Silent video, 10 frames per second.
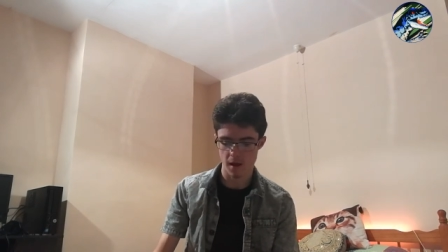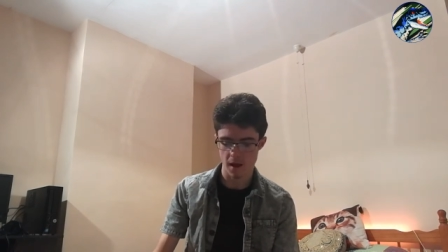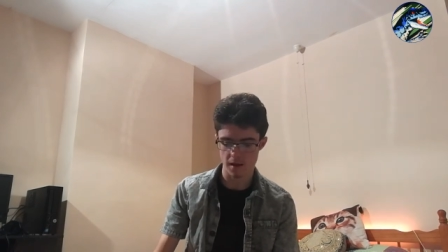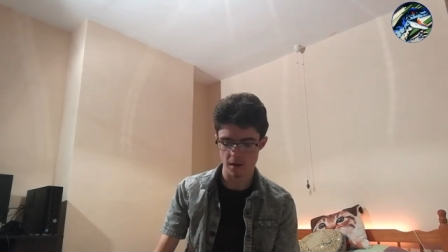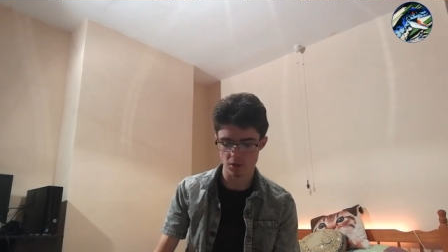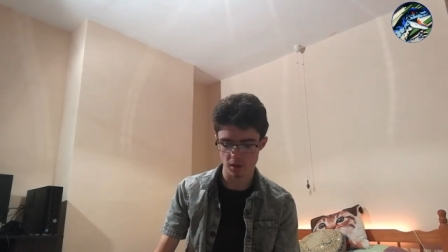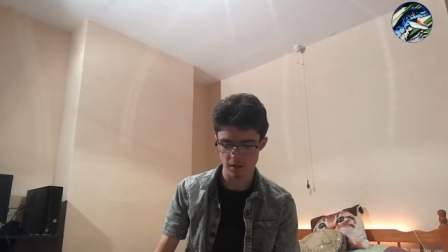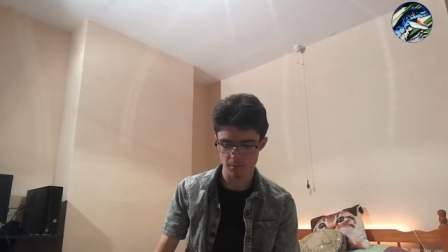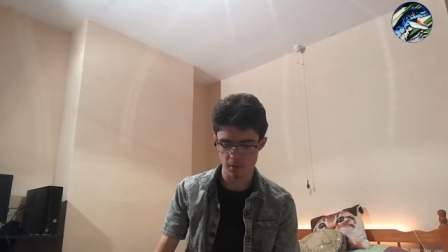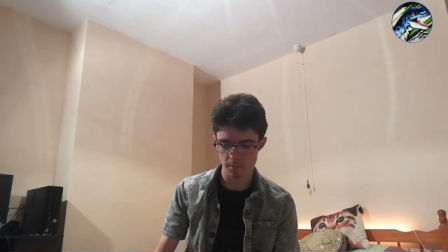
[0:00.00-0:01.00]
an
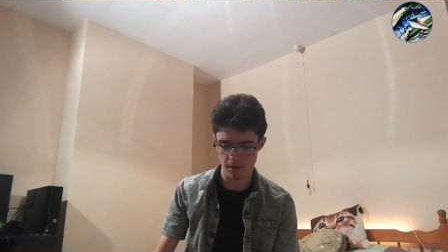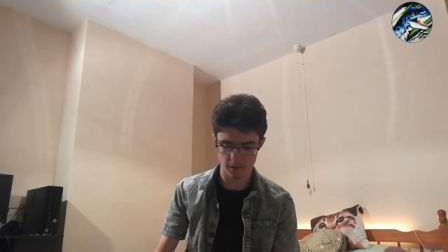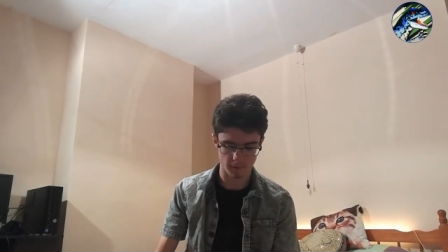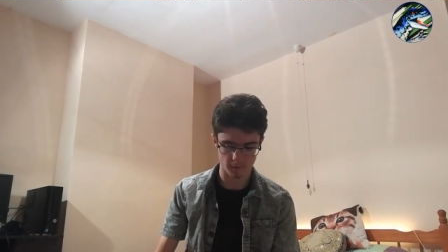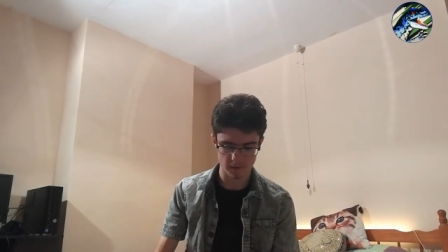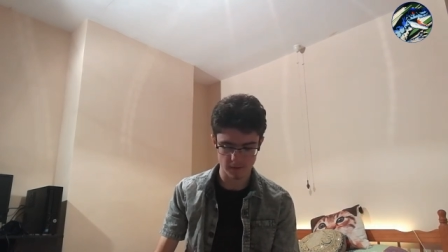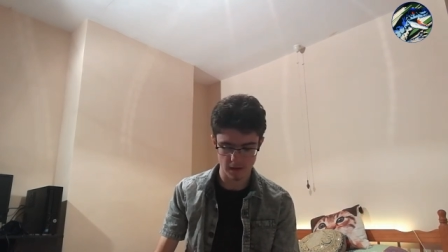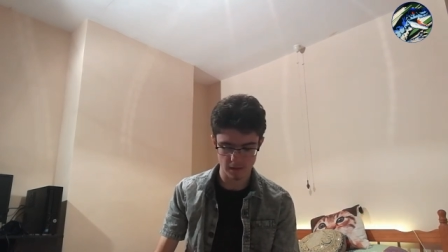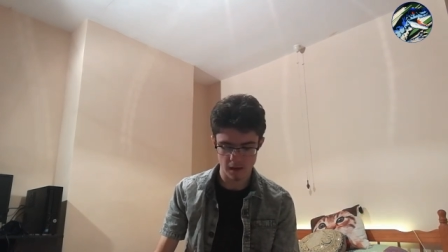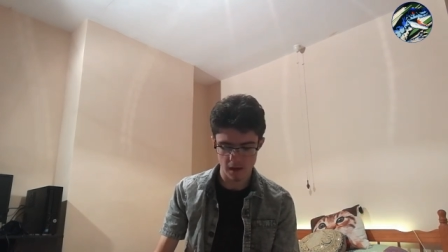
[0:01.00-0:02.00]
adjustable microphone
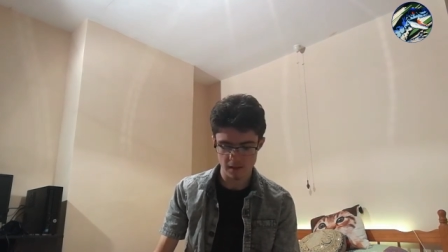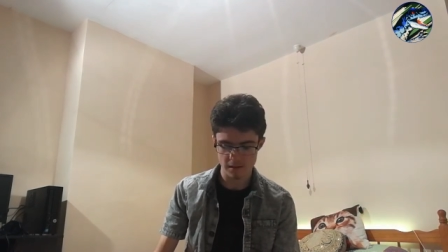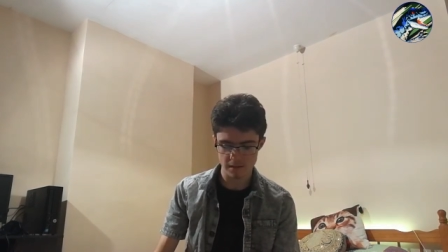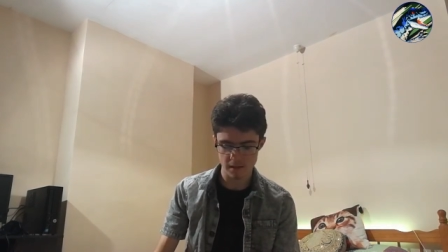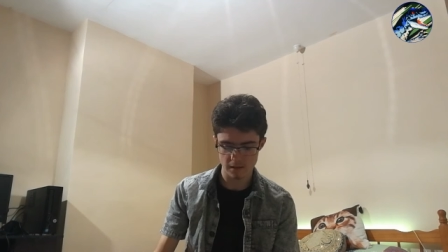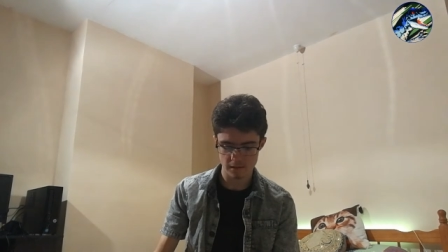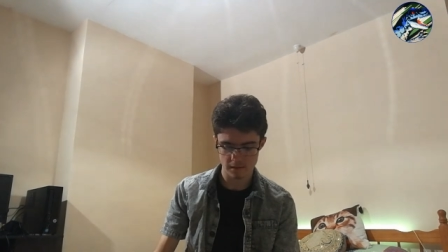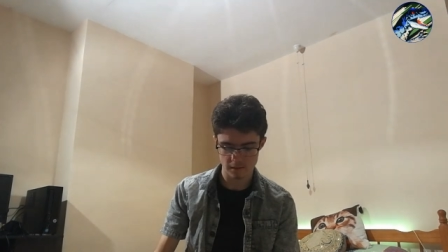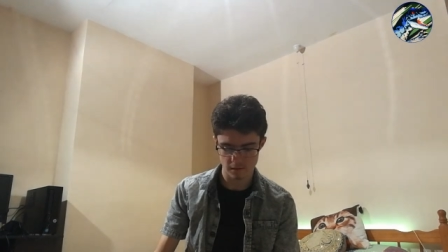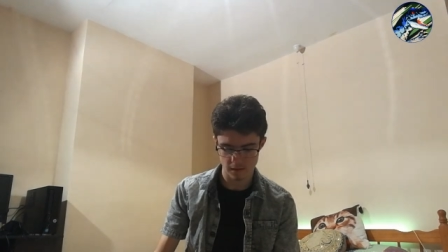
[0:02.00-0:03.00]
stand, stand
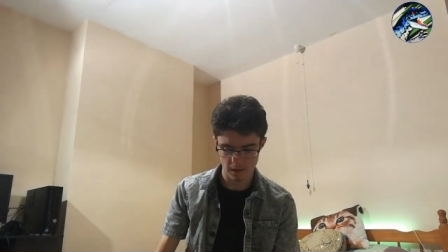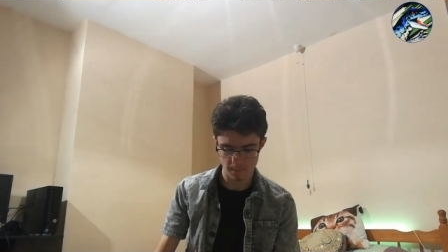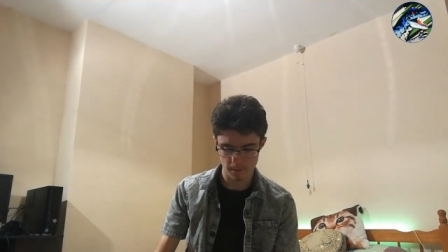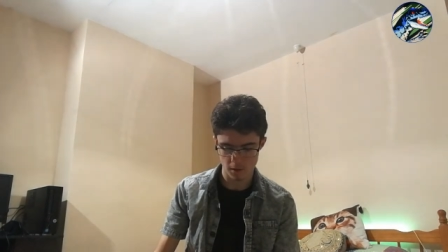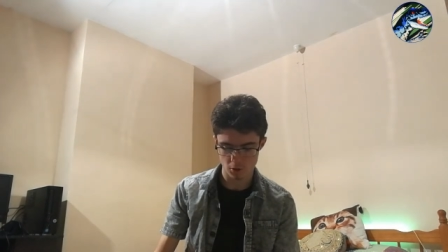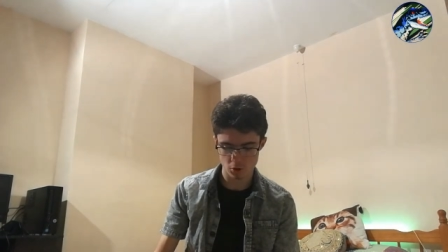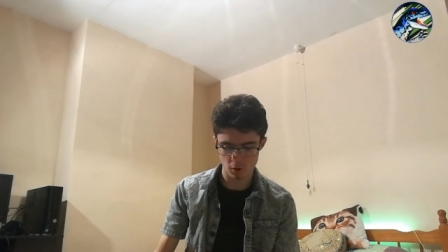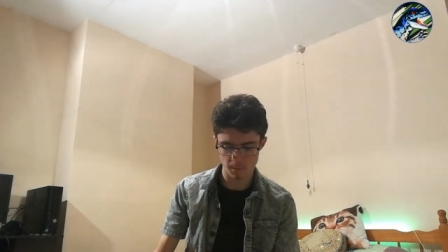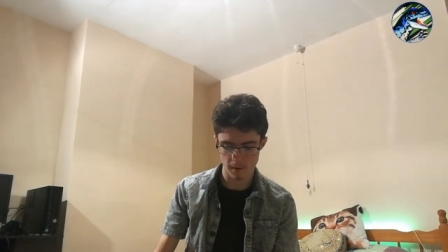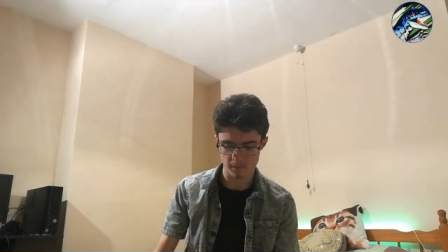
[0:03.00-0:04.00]
clamp, shock
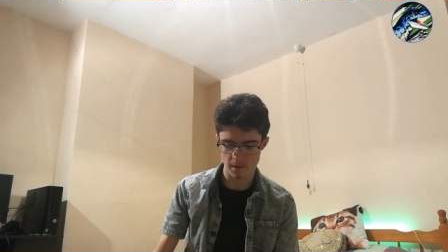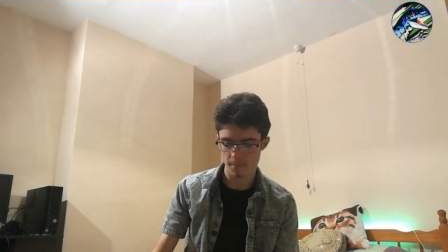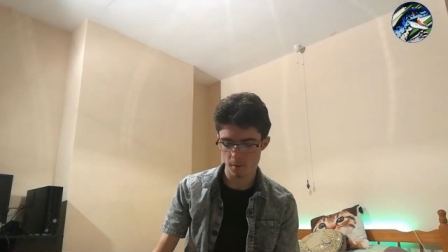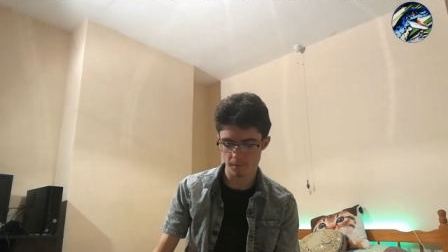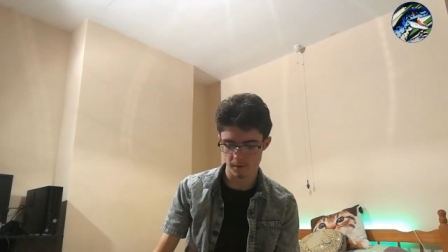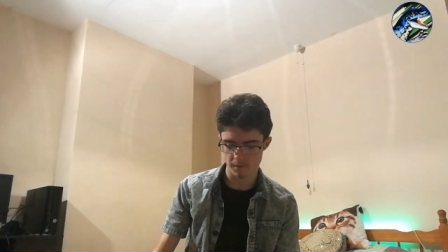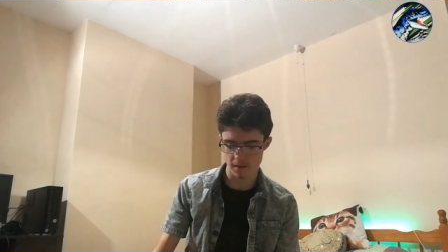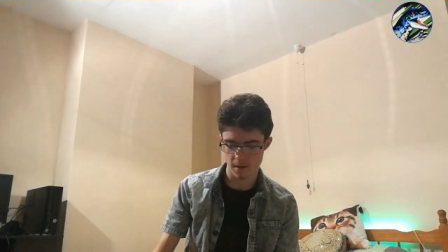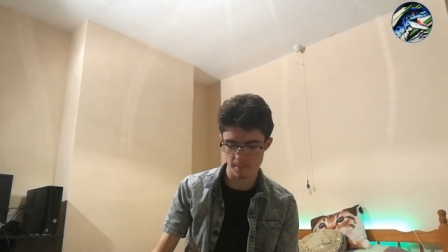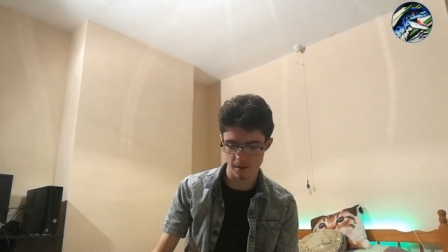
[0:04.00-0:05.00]
mount, pop filter,
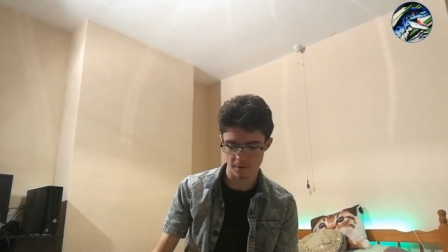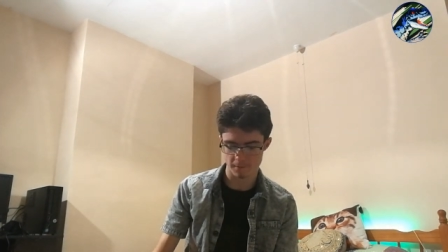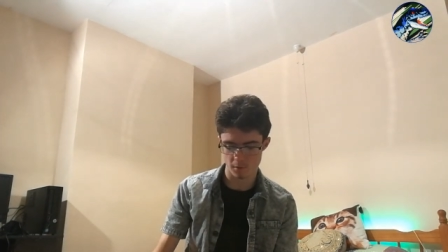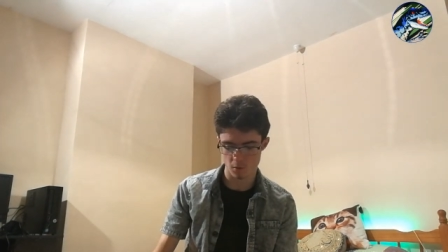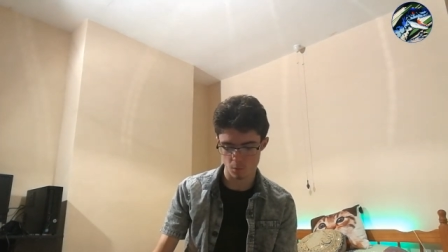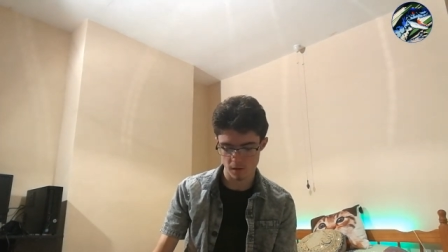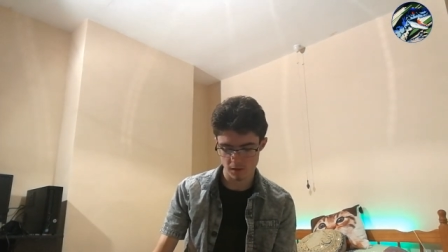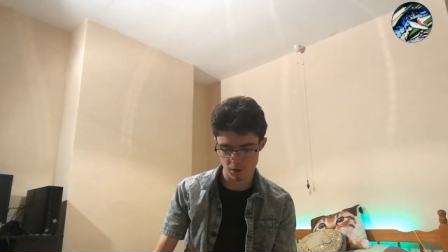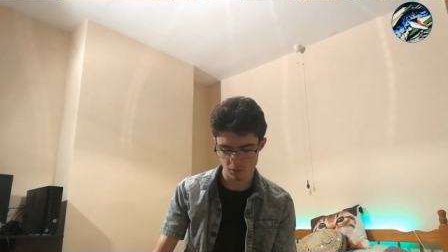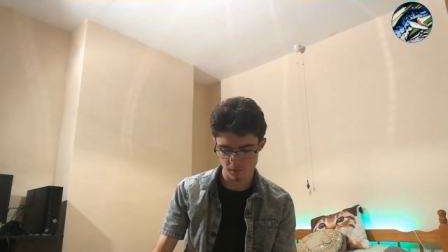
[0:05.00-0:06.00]
microphone,
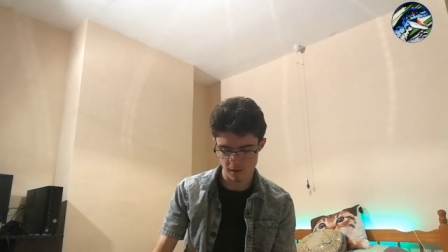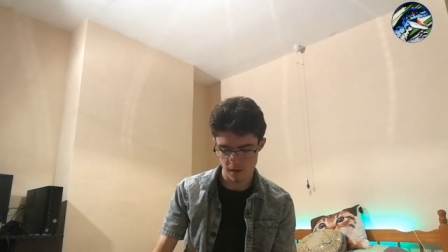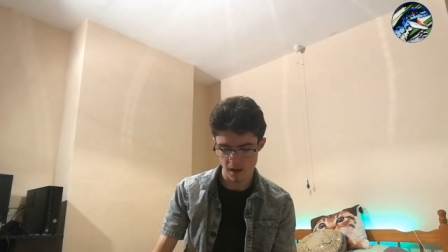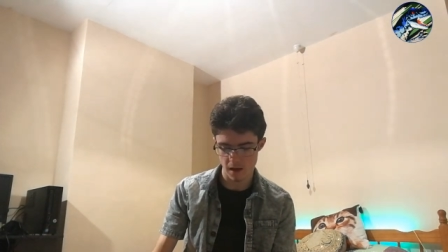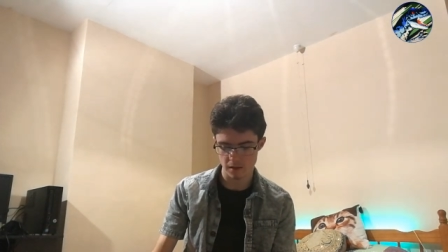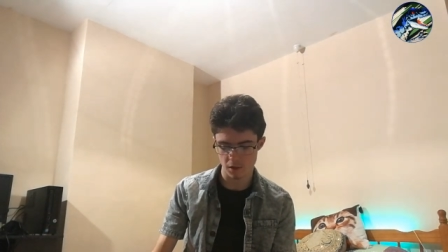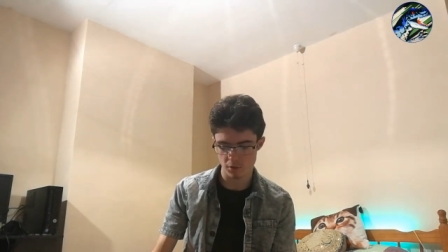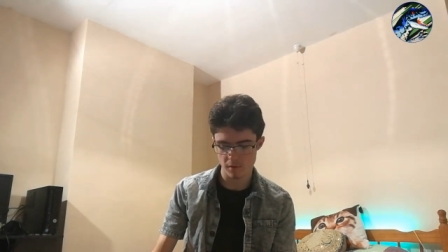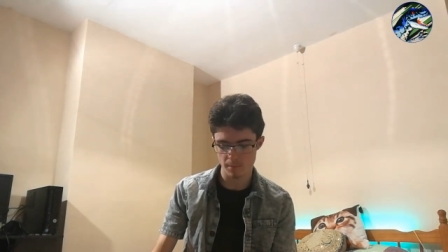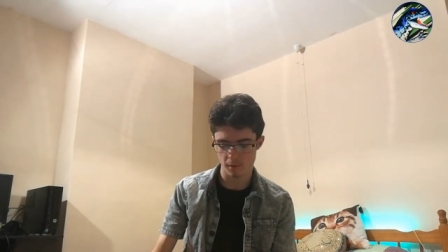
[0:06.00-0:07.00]
windscreen, and a
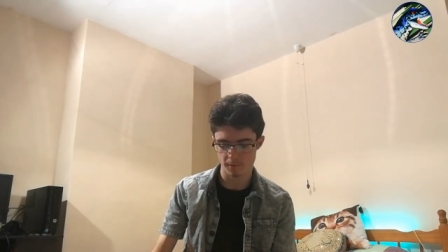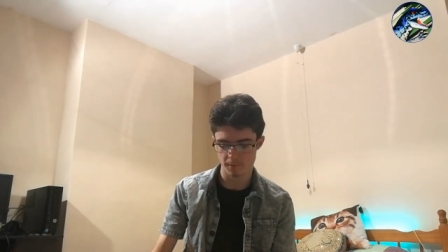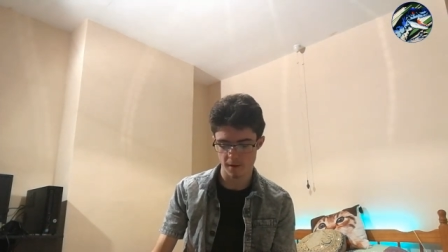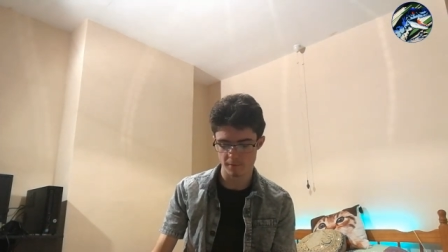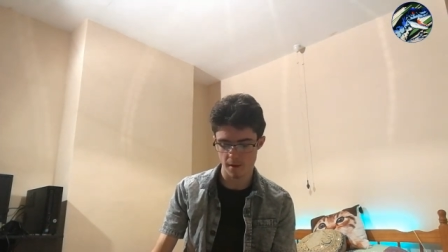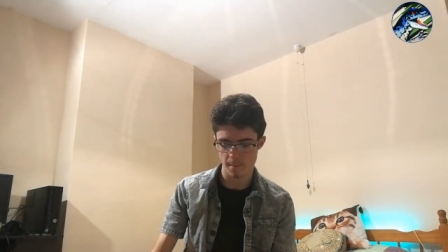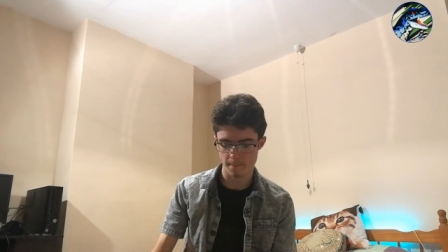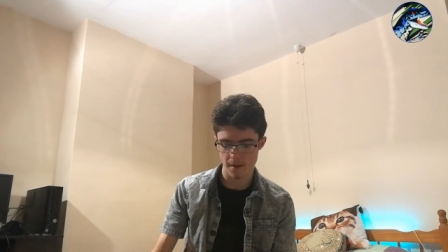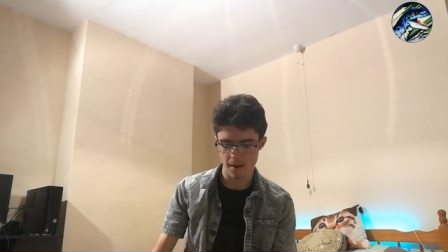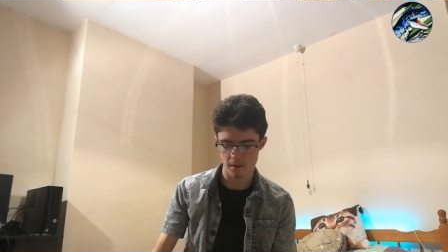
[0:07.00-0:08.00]
3.5
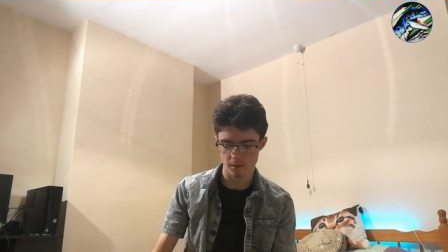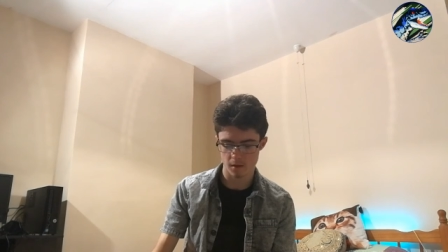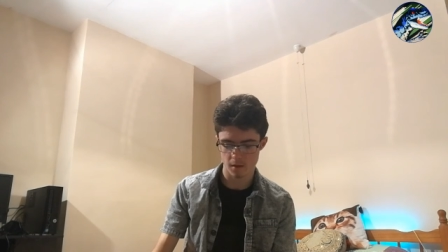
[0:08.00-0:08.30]
male